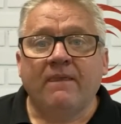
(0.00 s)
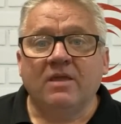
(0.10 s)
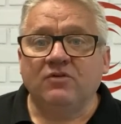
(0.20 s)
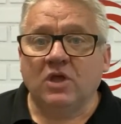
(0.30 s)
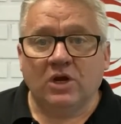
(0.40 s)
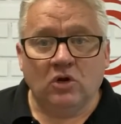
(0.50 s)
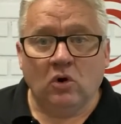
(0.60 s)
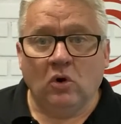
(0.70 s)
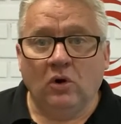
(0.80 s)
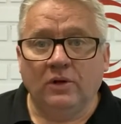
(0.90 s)
if you go to
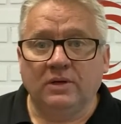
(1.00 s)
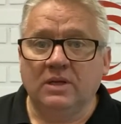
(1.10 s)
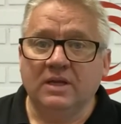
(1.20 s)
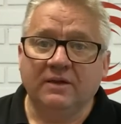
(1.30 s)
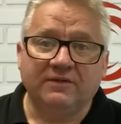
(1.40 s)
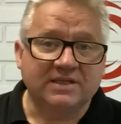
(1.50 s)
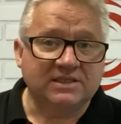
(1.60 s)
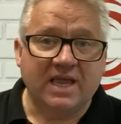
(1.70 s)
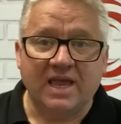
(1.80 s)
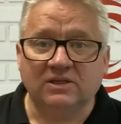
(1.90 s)
court, if there's
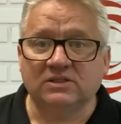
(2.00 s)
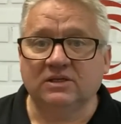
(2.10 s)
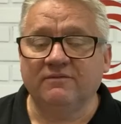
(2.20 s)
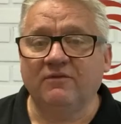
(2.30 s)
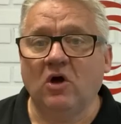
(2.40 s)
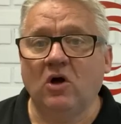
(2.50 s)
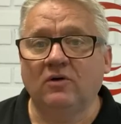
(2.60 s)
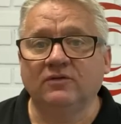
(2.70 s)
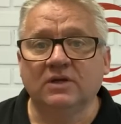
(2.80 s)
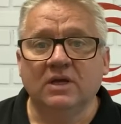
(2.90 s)
counsel
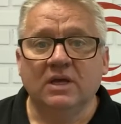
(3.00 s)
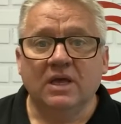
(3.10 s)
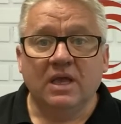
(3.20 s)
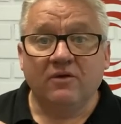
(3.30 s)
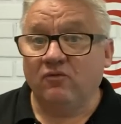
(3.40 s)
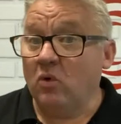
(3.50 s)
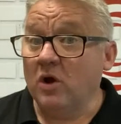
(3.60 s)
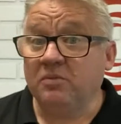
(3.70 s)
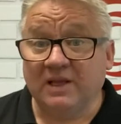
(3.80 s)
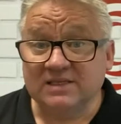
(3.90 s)
involved, if
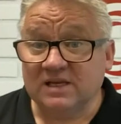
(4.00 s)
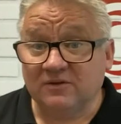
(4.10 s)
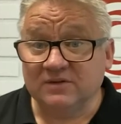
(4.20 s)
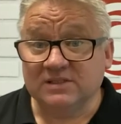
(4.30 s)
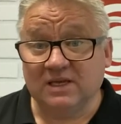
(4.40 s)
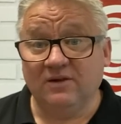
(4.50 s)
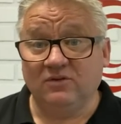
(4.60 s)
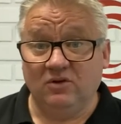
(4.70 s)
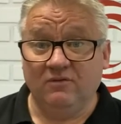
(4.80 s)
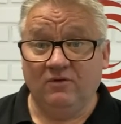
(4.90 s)
workplace health and
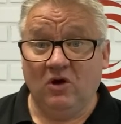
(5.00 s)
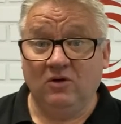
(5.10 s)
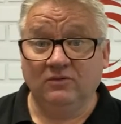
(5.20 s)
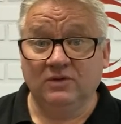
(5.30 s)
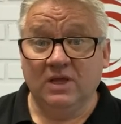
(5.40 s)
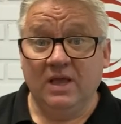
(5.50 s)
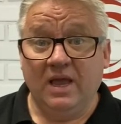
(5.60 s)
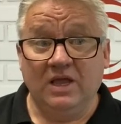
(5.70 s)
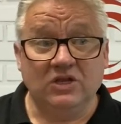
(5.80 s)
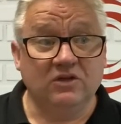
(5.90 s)
safety are involved,
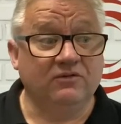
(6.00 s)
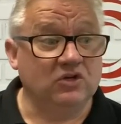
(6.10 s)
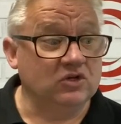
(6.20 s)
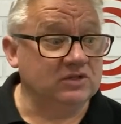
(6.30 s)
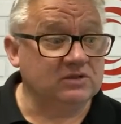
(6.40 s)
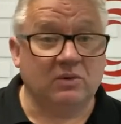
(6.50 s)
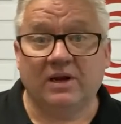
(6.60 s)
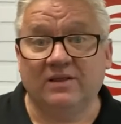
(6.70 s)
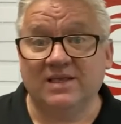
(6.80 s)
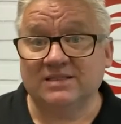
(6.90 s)
and you've used one
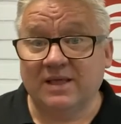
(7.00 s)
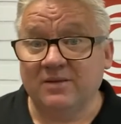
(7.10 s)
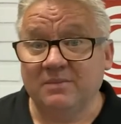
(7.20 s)
of these other